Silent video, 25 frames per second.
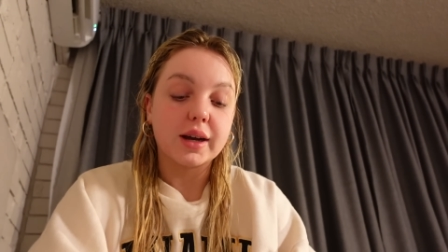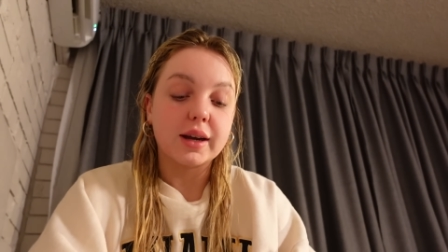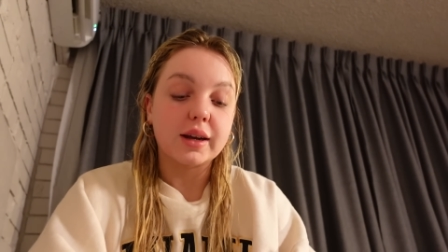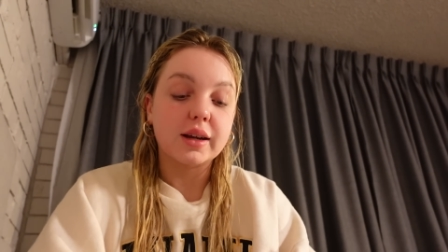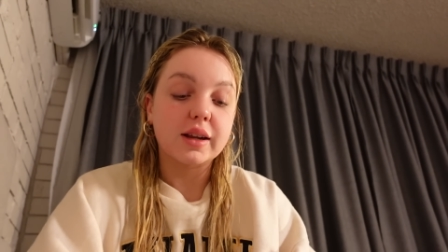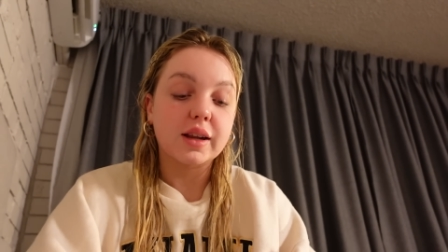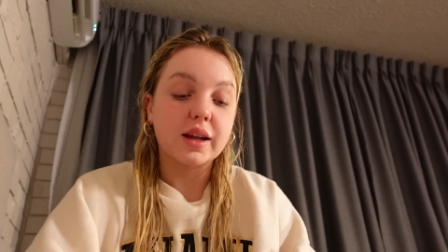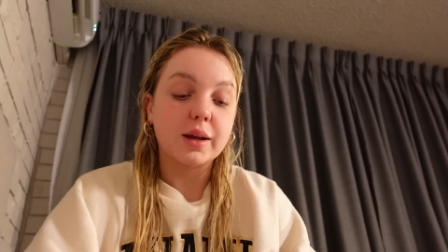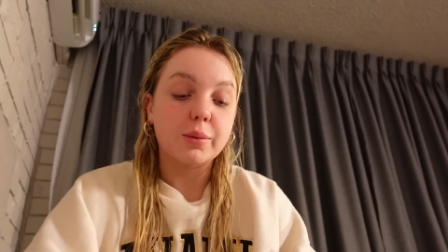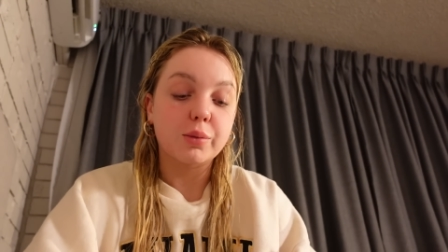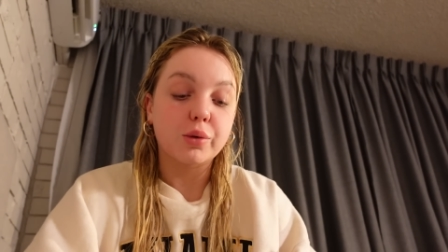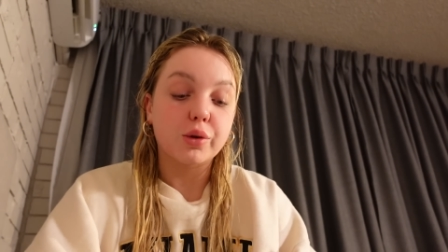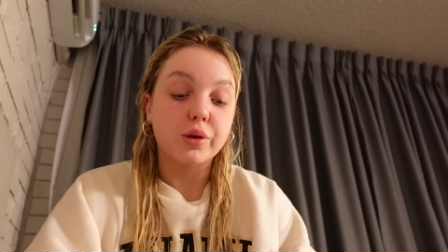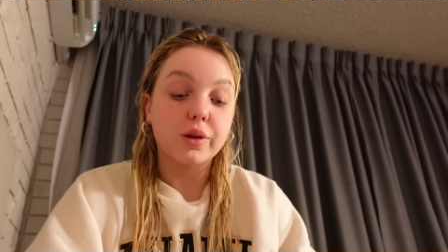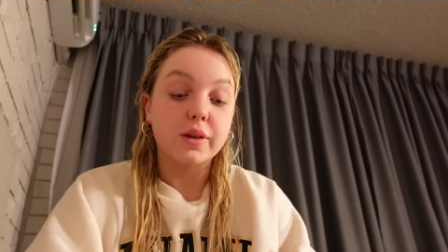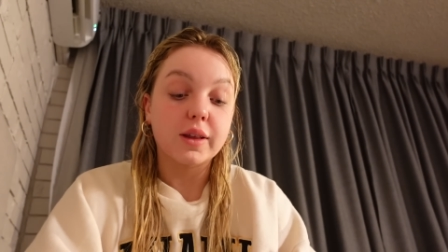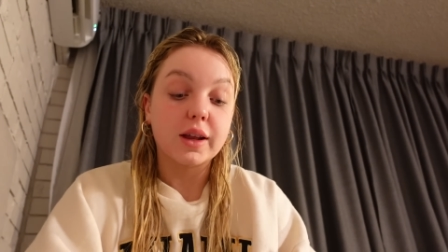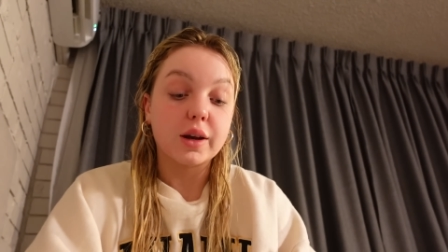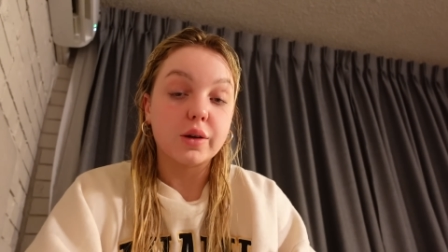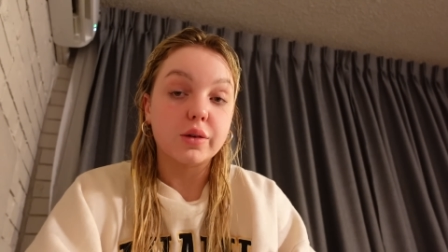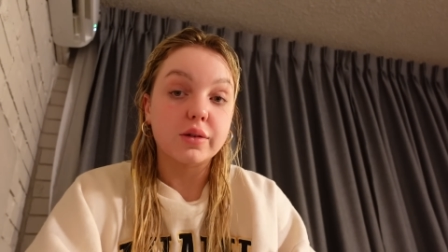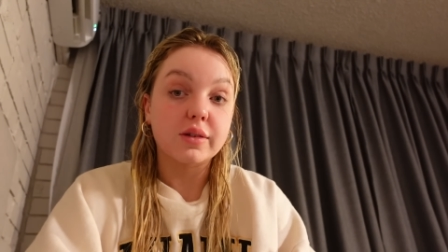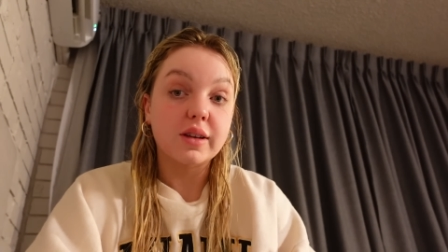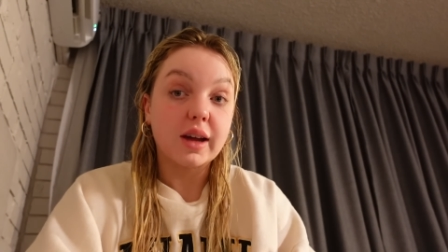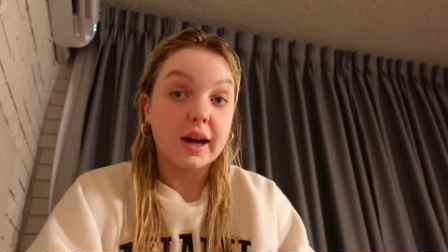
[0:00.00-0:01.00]
I can claim all of
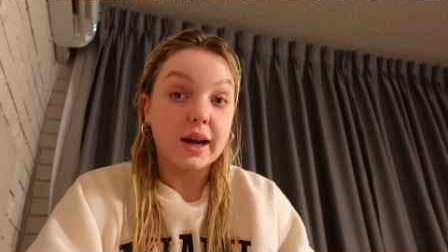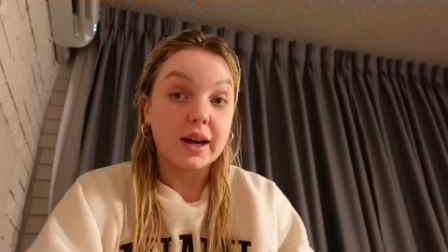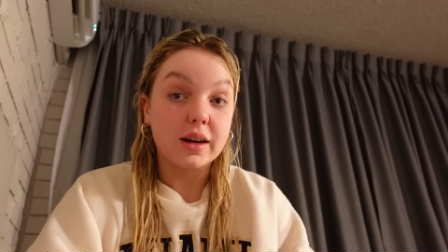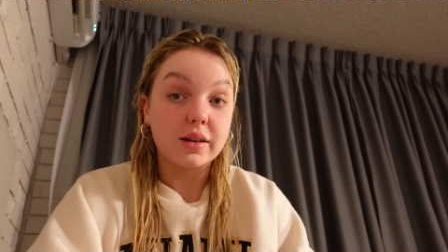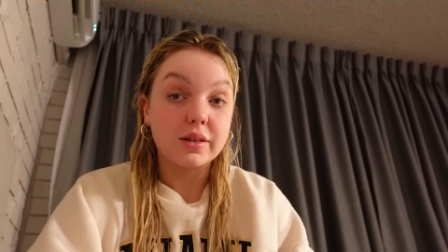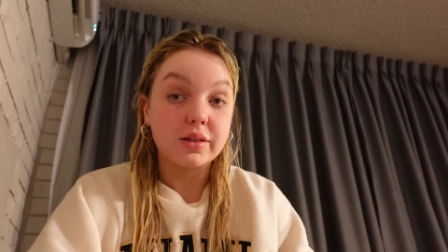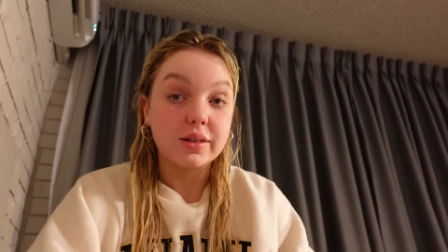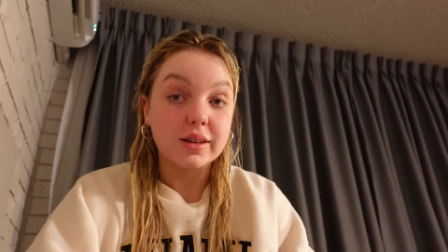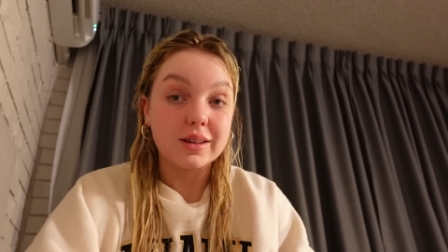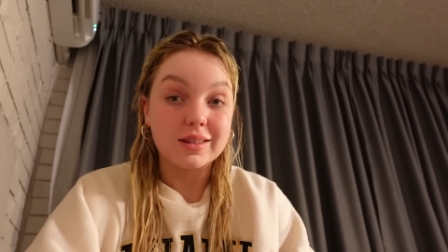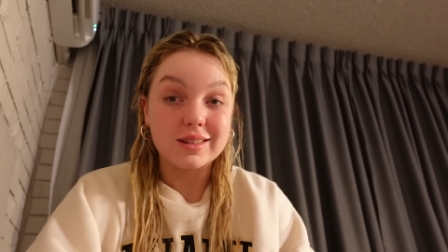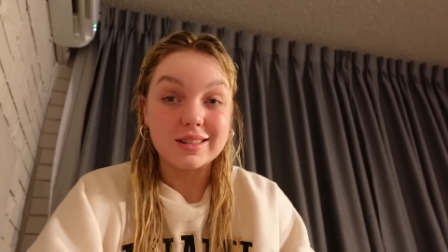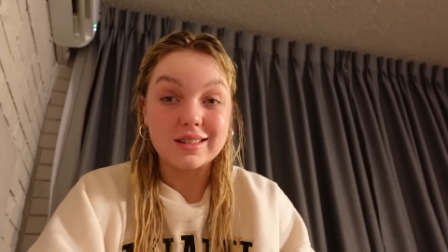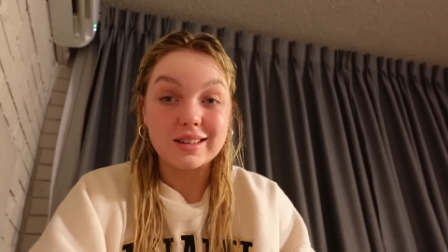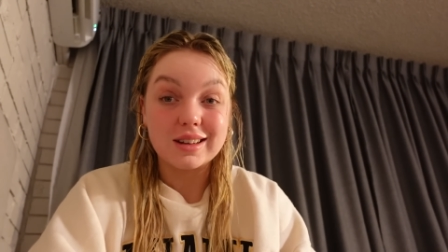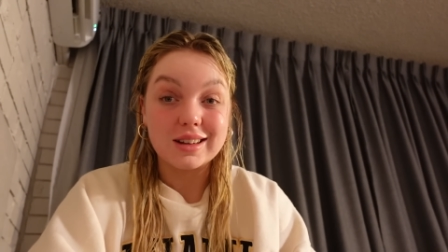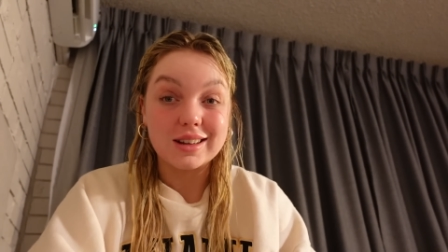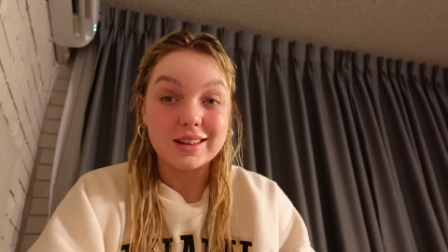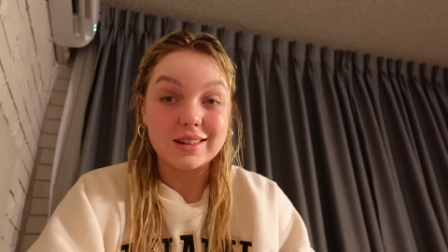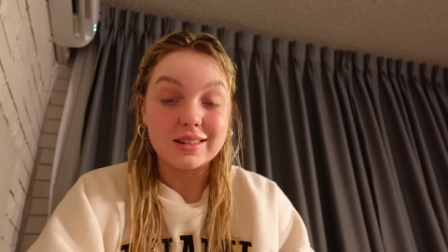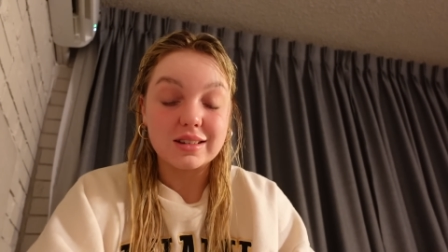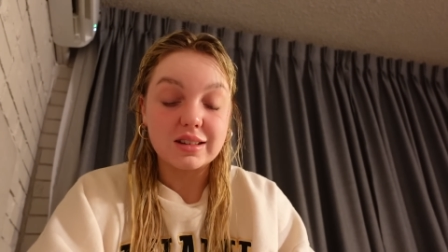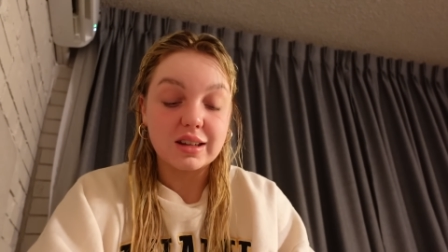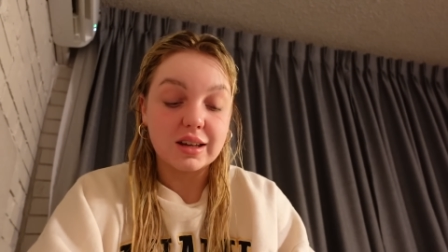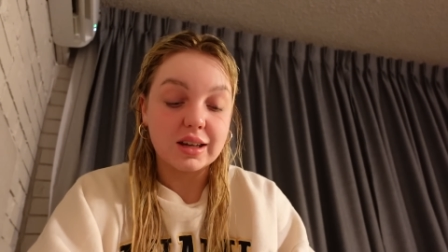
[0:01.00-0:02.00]
that on tax. So that's a 10
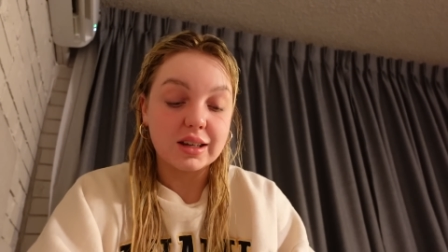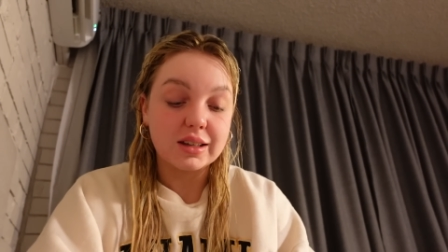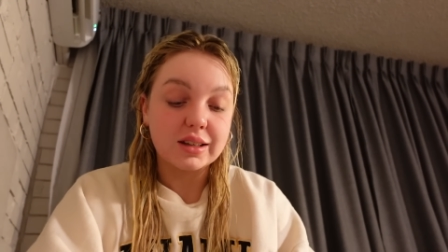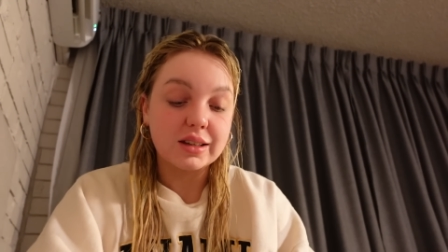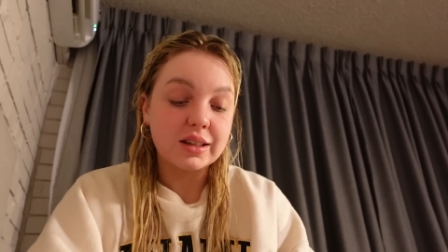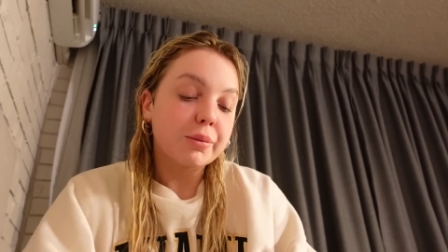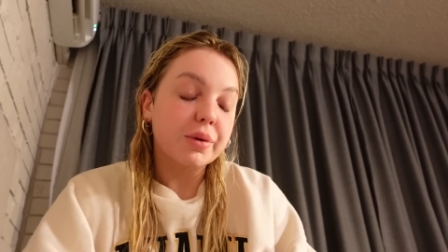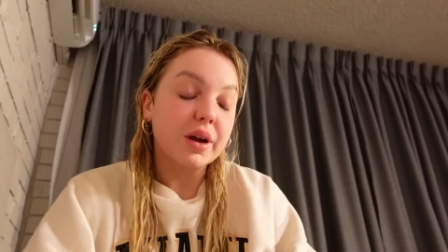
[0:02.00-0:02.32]
out of 10.